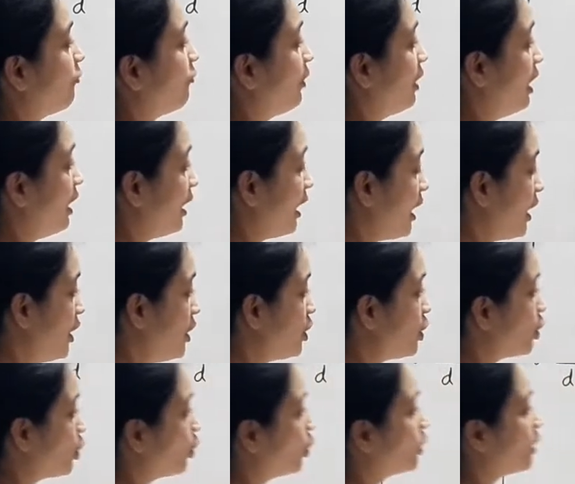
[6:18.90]
field
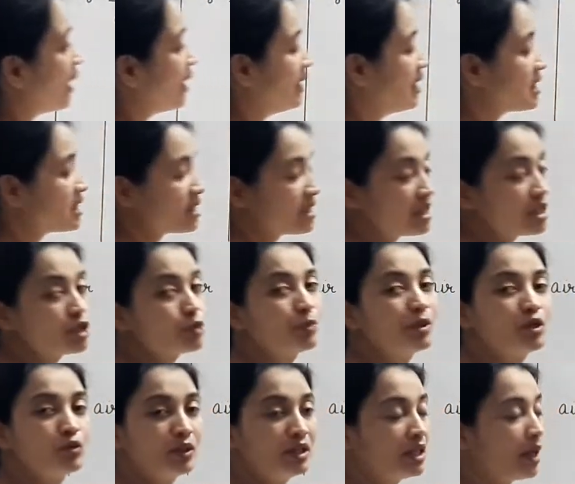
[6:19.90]
into the distance
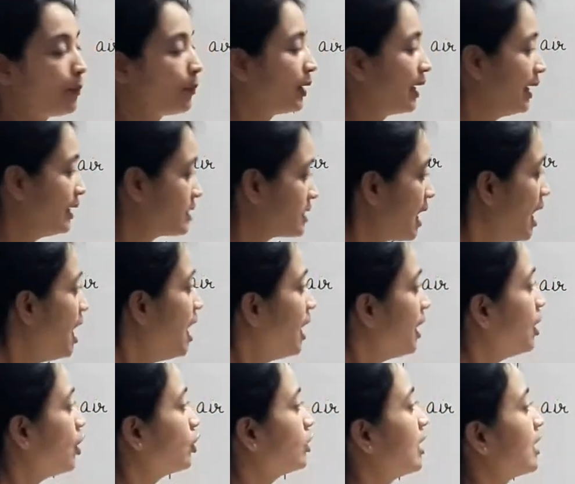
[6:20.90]
between the plates.
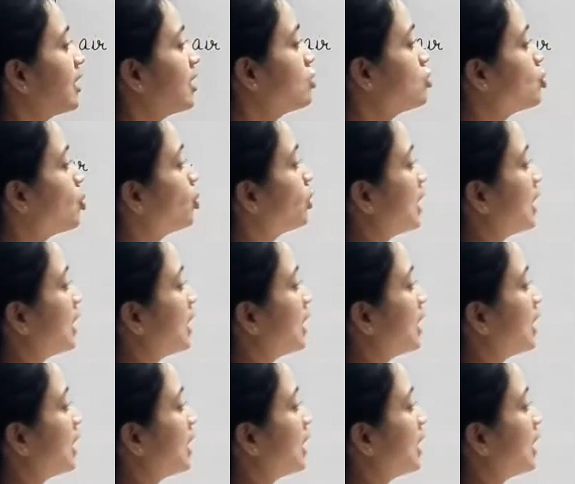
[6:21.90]
Now there are two